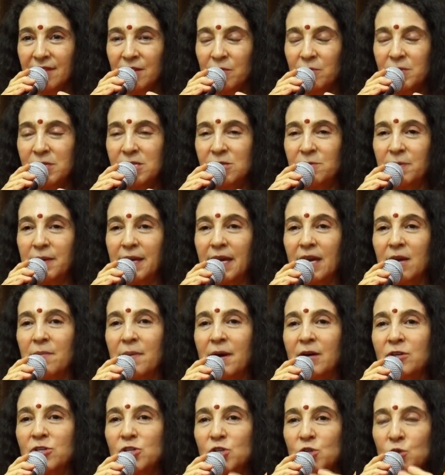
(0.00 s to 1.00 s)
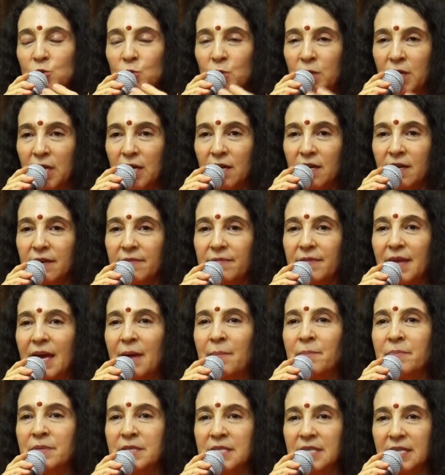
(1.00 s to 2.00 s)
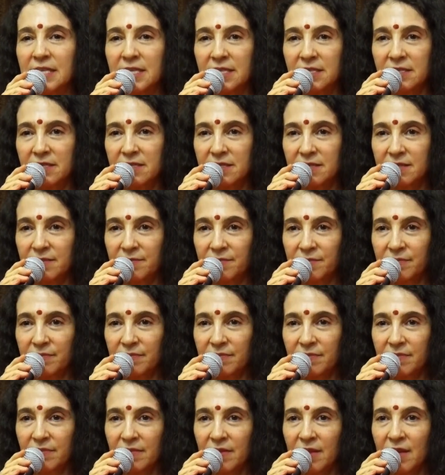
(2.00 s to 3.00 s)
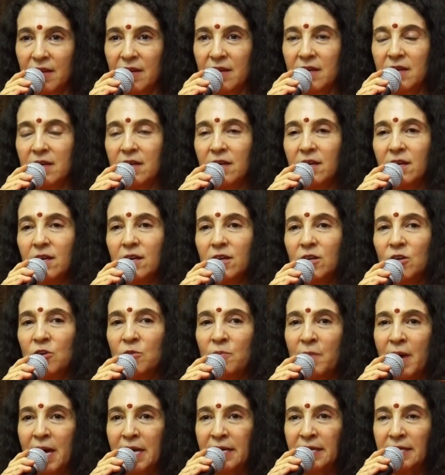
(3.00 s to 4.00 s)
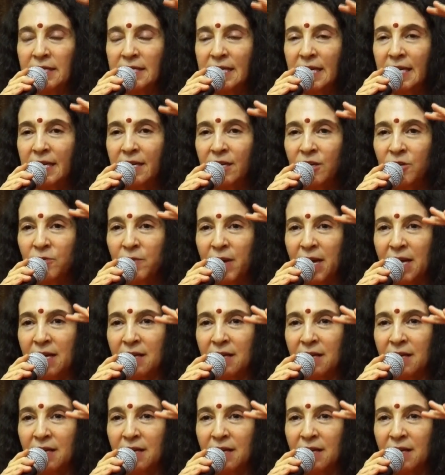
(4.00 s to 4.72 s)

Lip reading: we speak about shunya, emptiness. You meditate, you